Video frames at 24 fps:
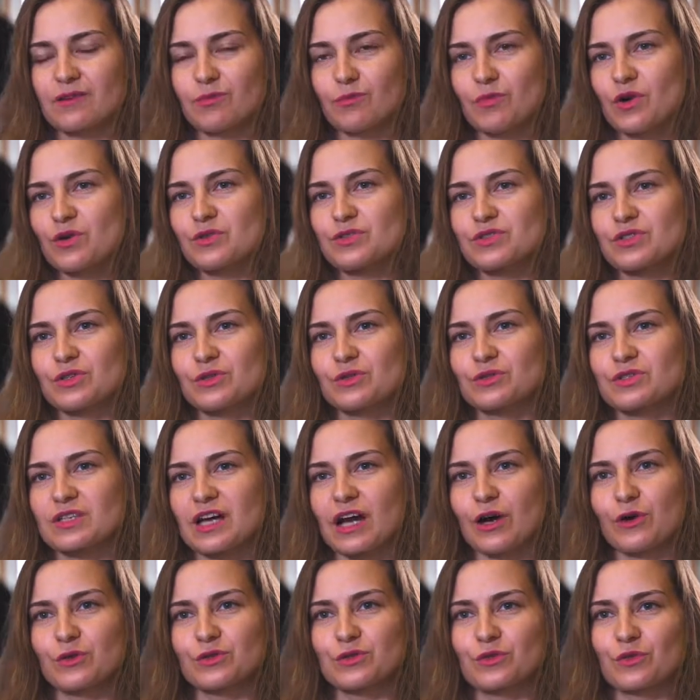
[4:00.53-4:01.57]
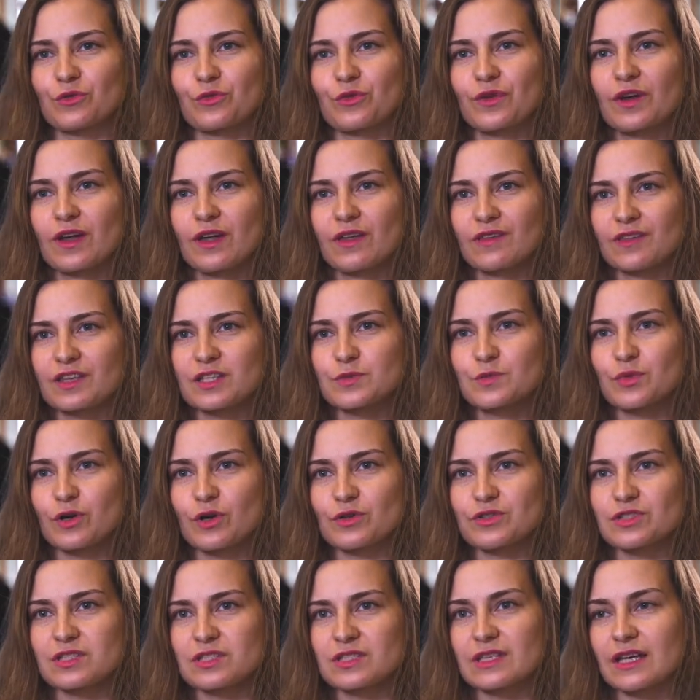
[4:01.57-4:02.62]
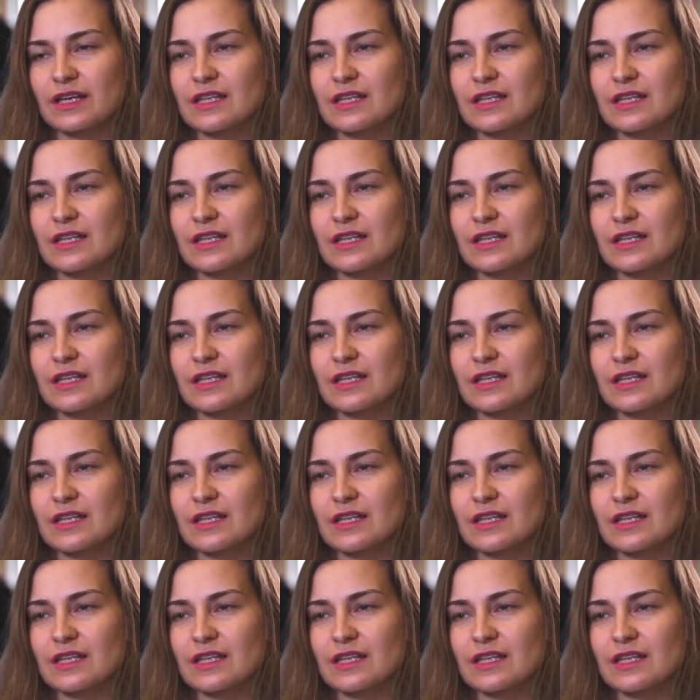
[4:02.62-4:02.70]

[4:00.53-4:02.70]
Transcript: most use out of this process.